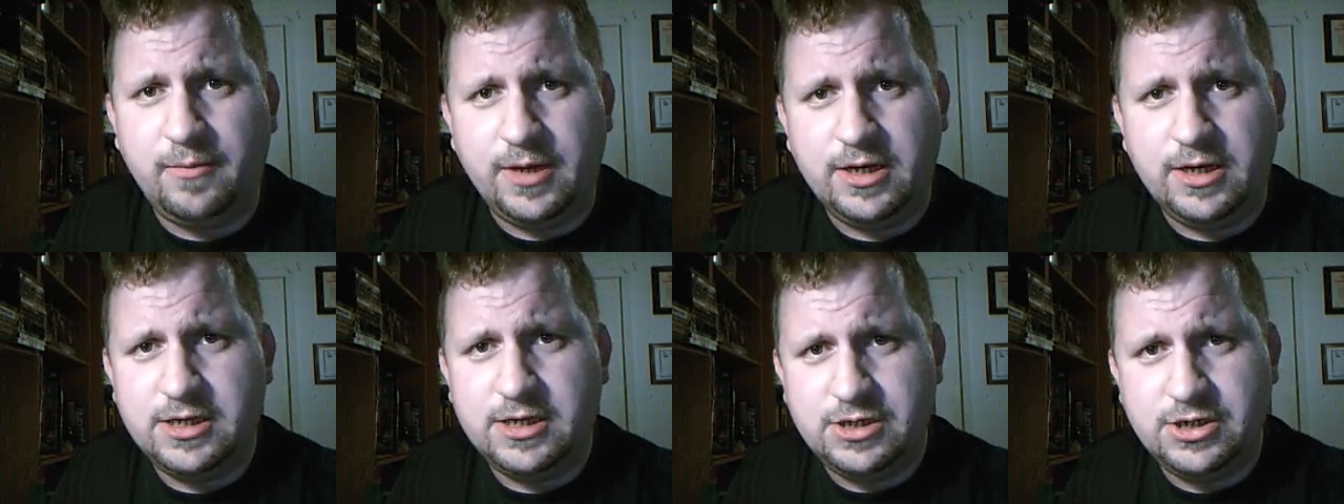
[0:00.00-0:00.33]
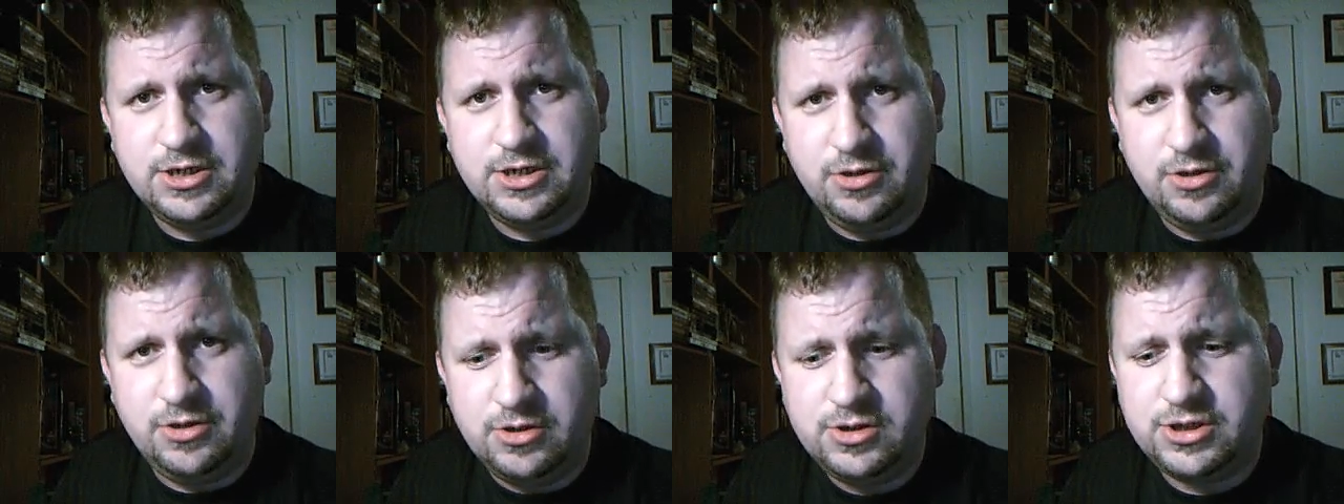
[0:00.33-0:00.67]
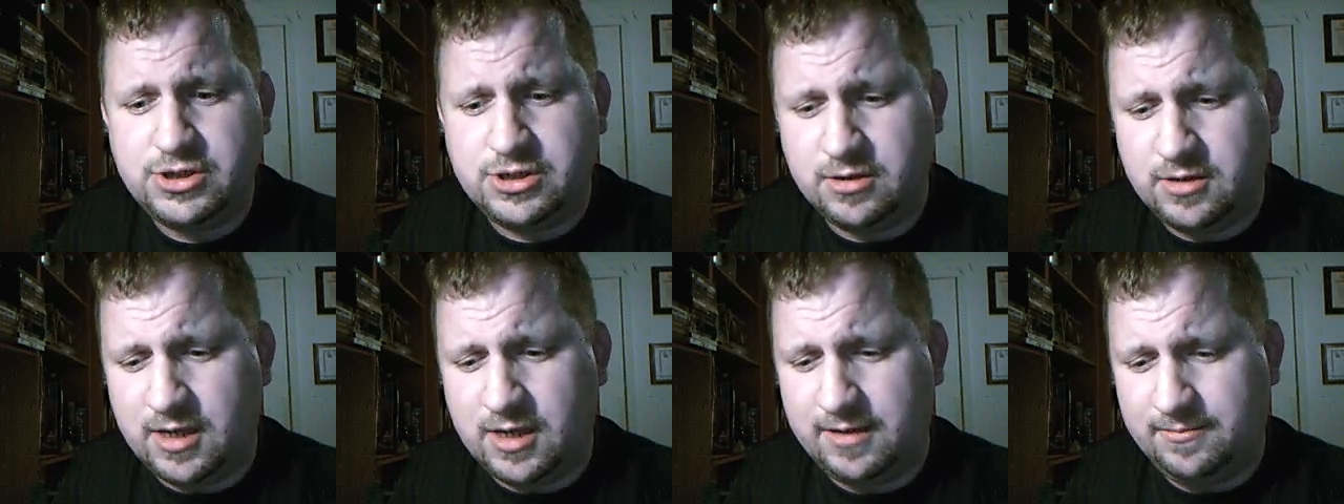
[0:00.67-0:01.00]
I mean, didn't you
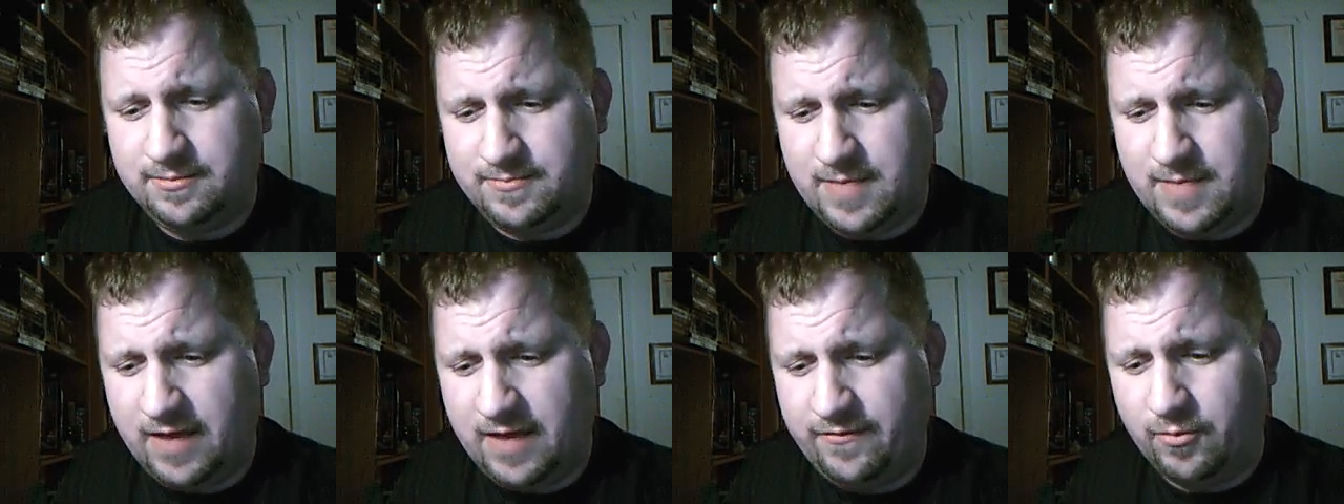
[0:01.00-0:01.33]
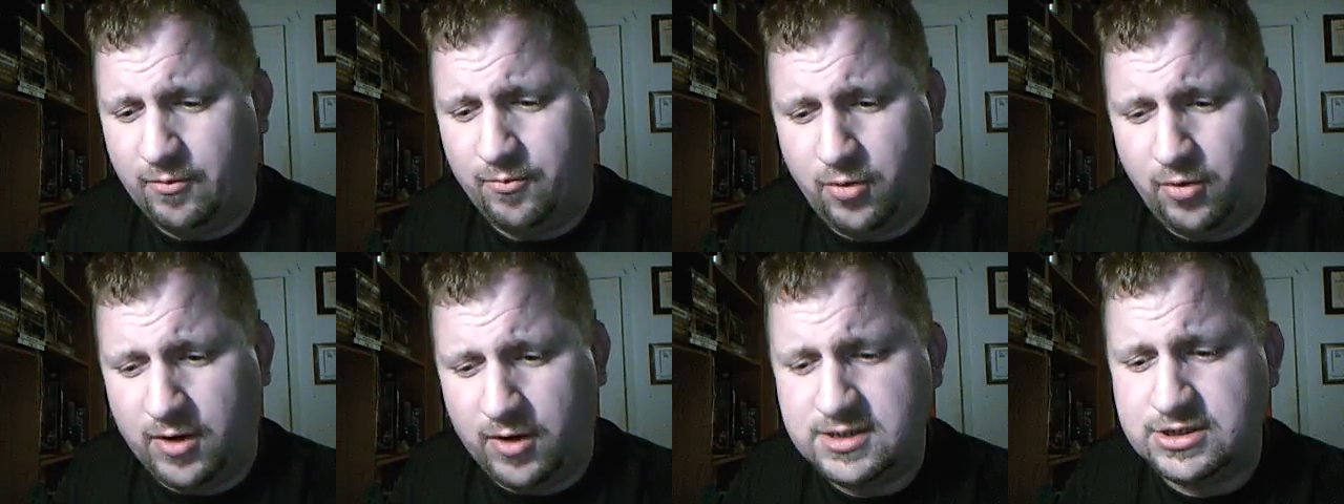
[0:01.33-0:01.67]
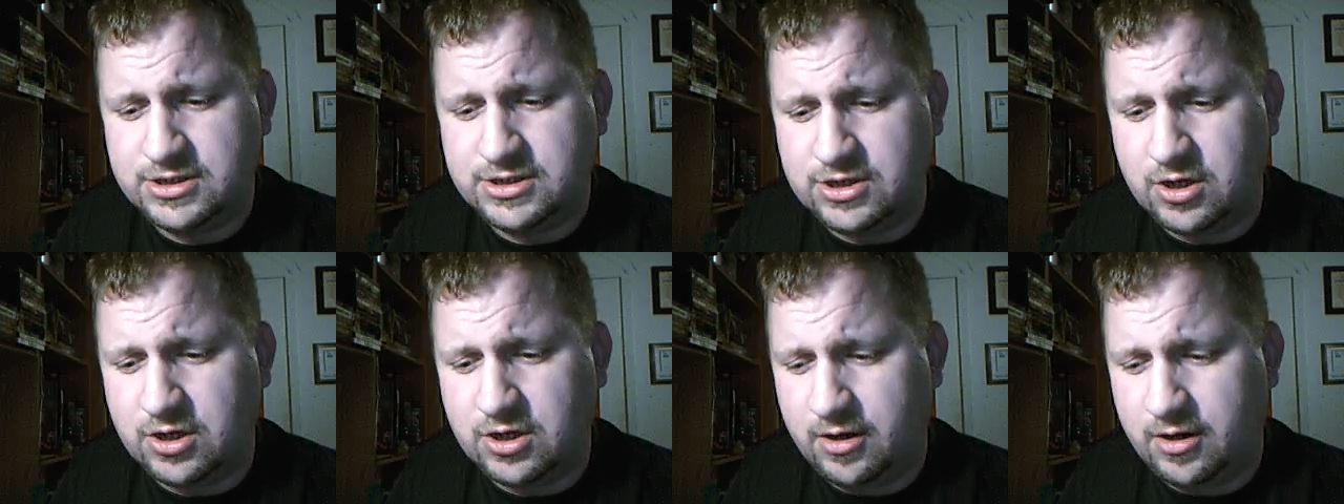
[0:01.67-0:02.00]
used to, have a
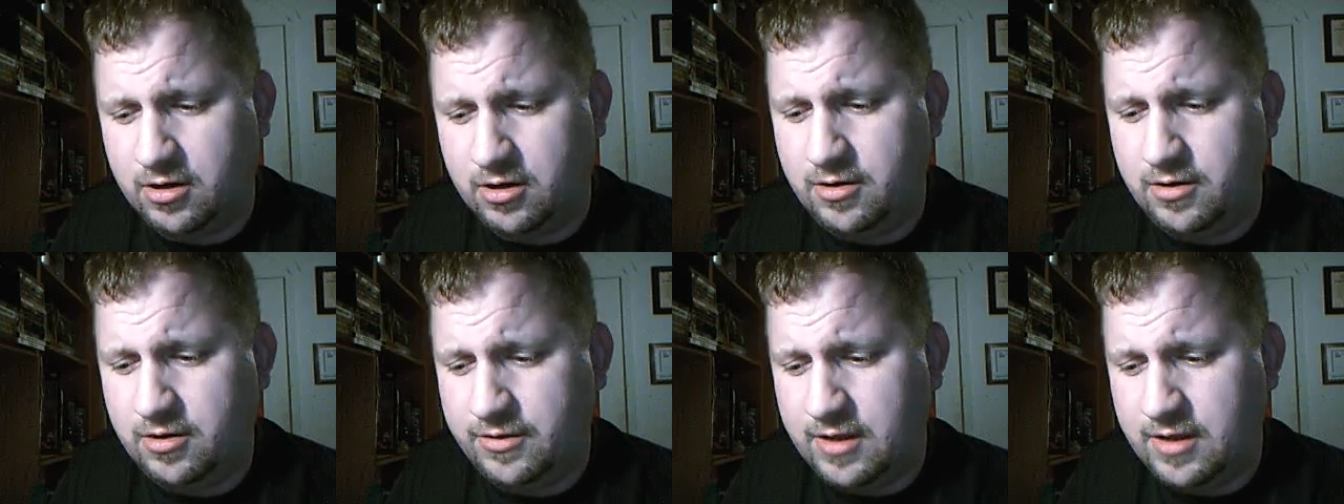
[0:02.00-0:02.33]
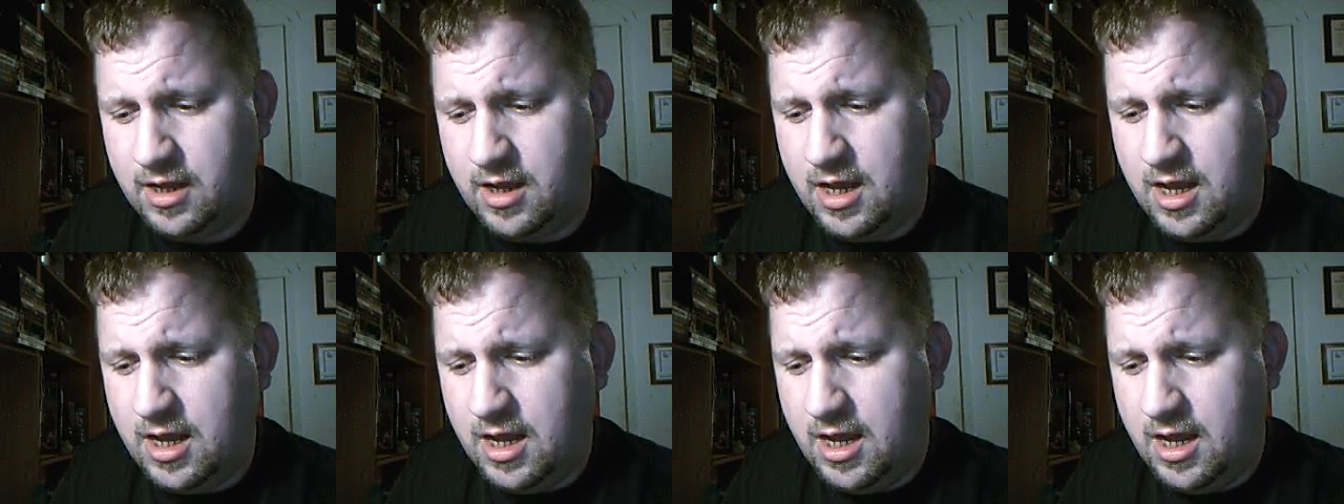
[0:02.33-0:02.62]
presence on earth?